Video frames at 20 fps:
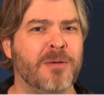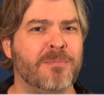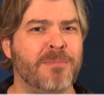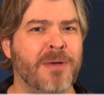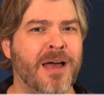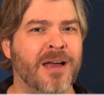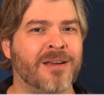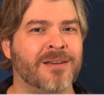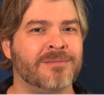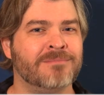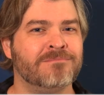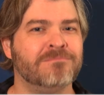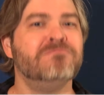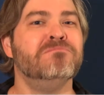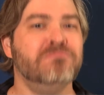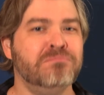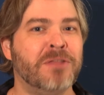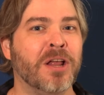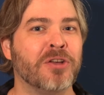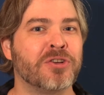on back,
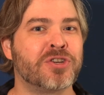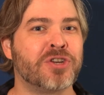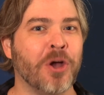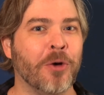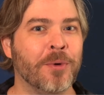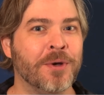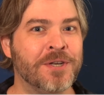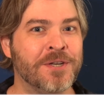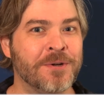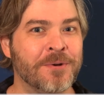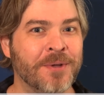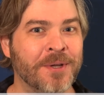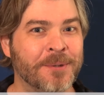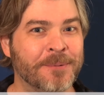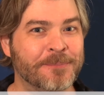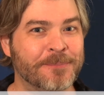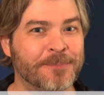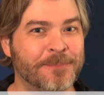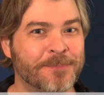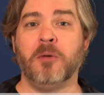they'll show it to you.
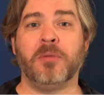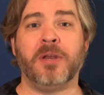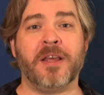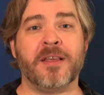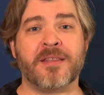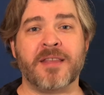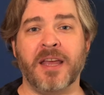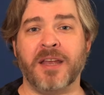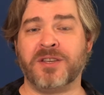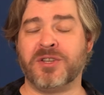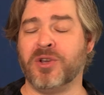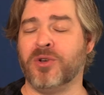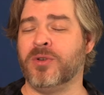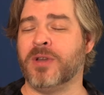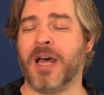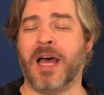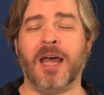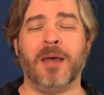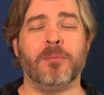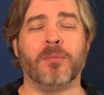Please stay tuned.
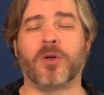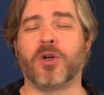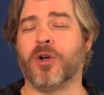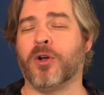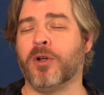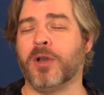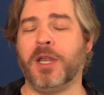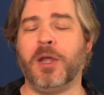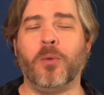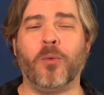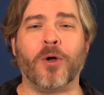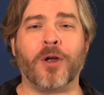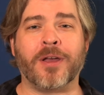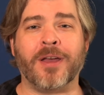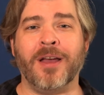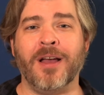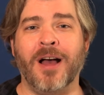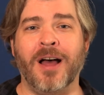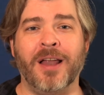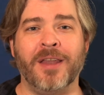I am currently
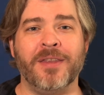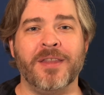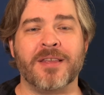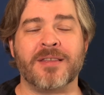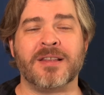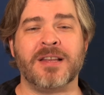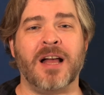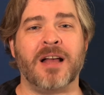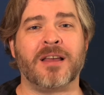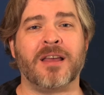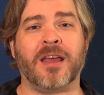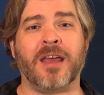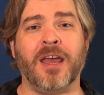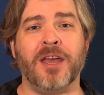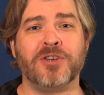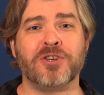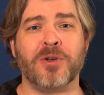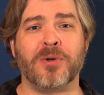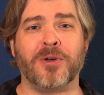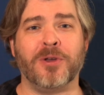working on this
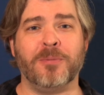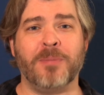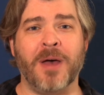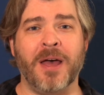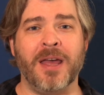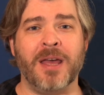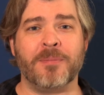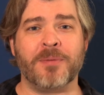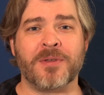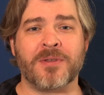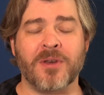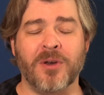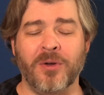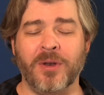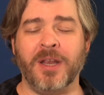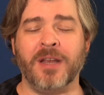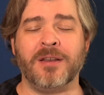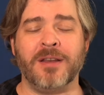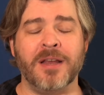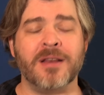Takakesho goodbye
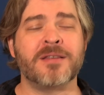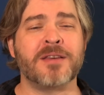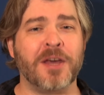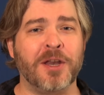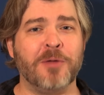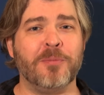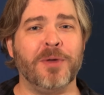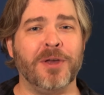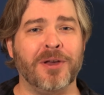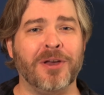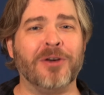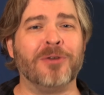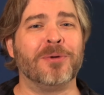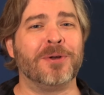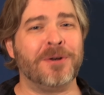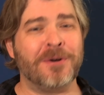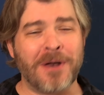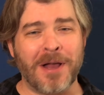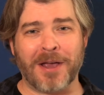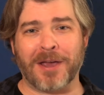episode. It's going to be a good
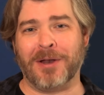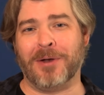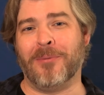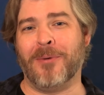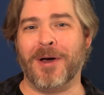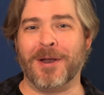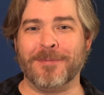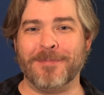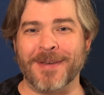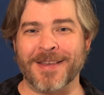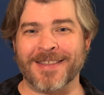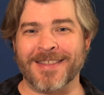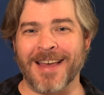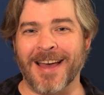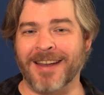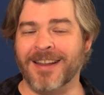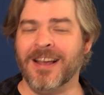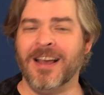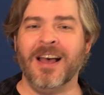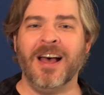one. You're not going to want to miss
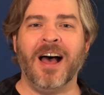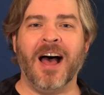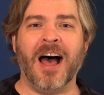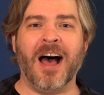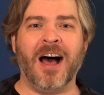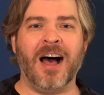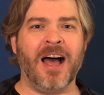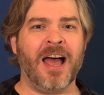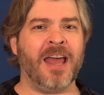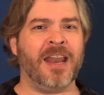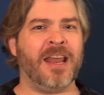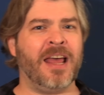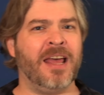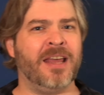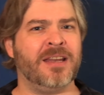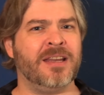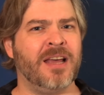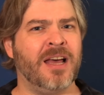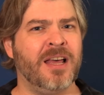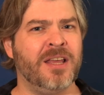that.
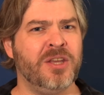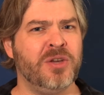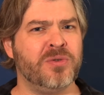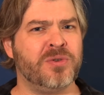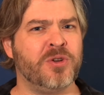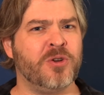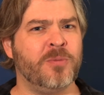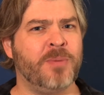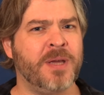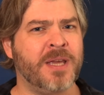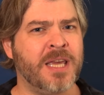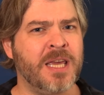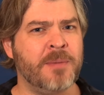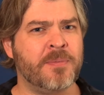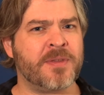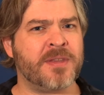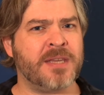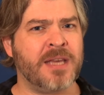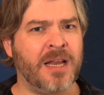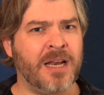YouTube
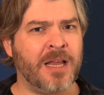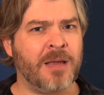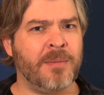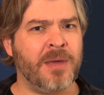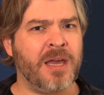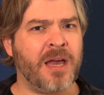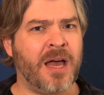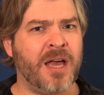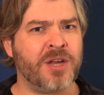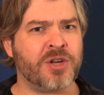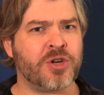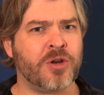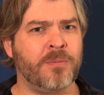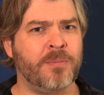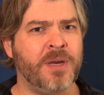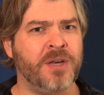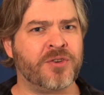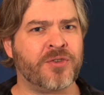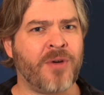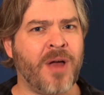keeps telling me I should
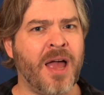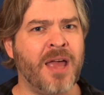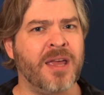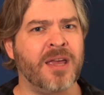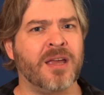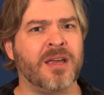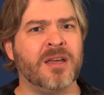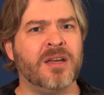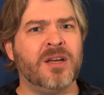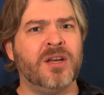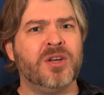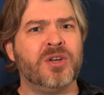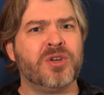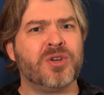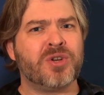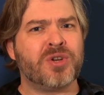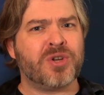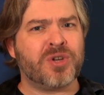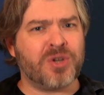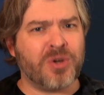be trying
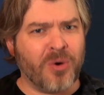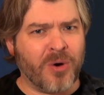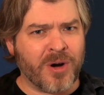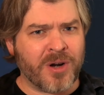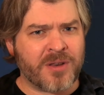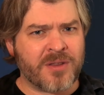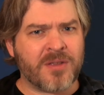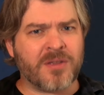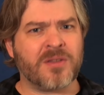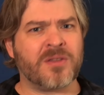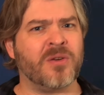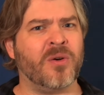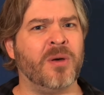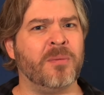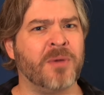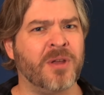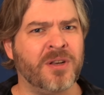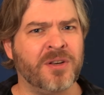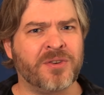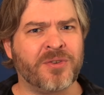shorts. So
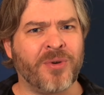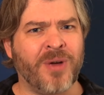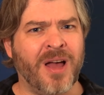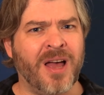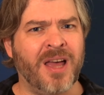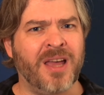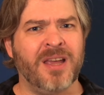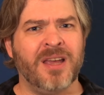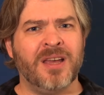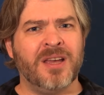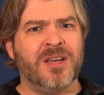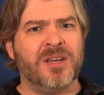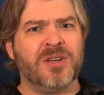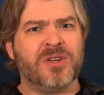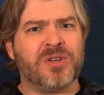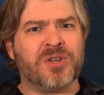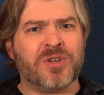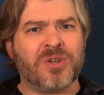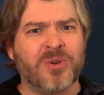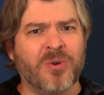I'm going to try
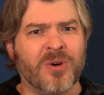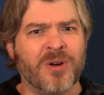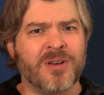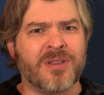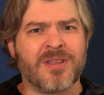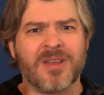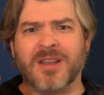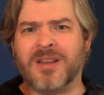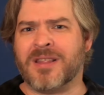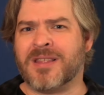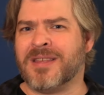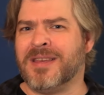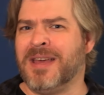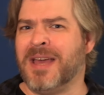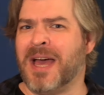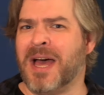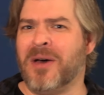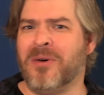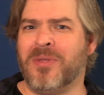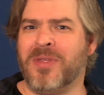shorts and see
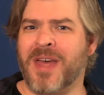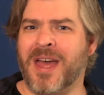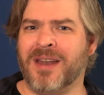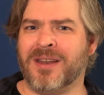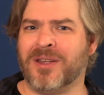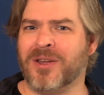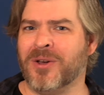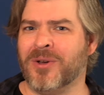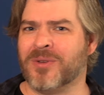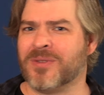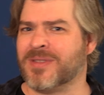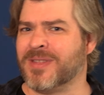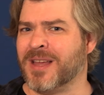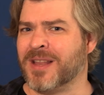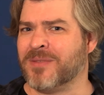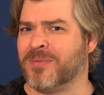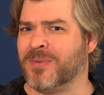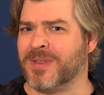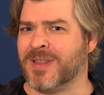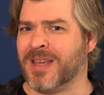how that goes.
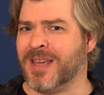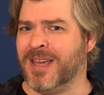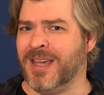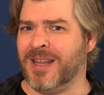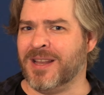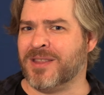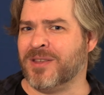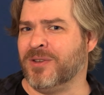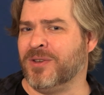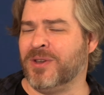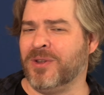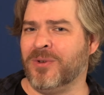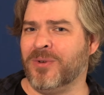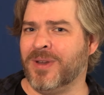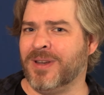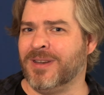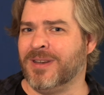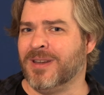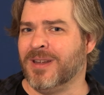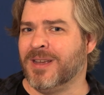That's what the kids are
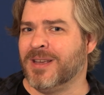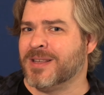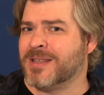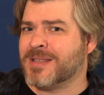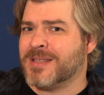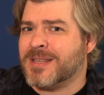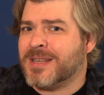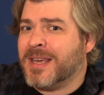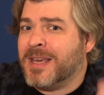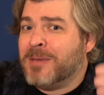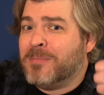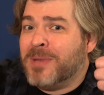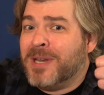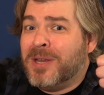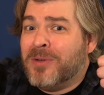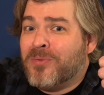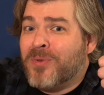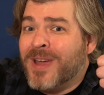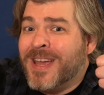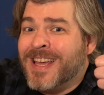doing.
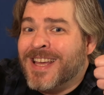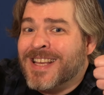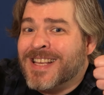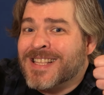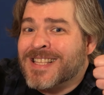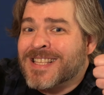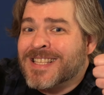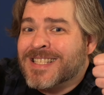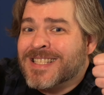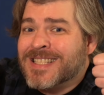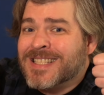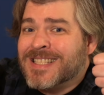Skibbity rizz.